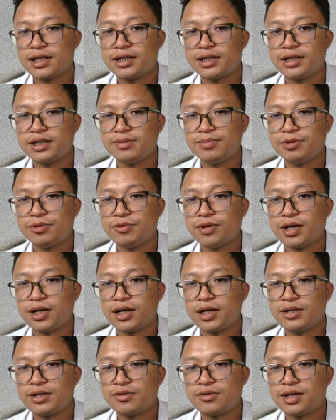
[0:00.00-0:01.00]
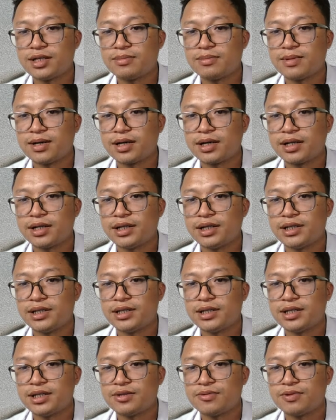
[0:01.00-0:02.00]
TP1, as soon as market hits
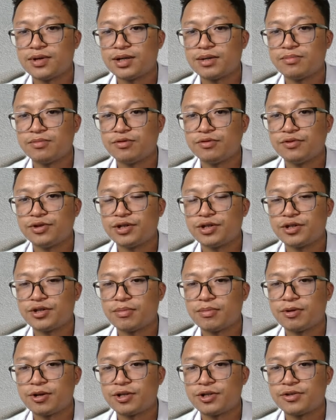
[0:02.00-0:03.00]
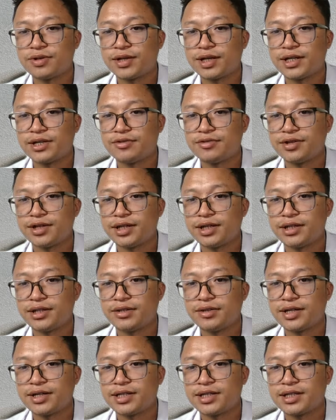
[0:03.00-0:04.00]
this one, move your stop loss to the entry and the
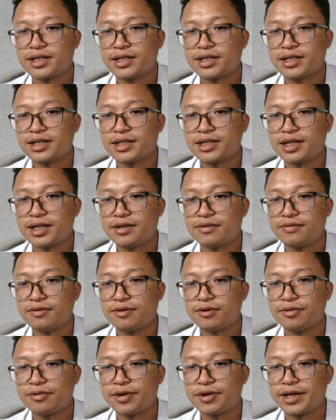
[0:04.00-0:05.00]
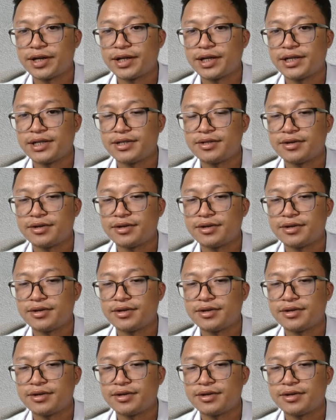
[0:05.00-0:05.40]
rest just let it flow, right, guys?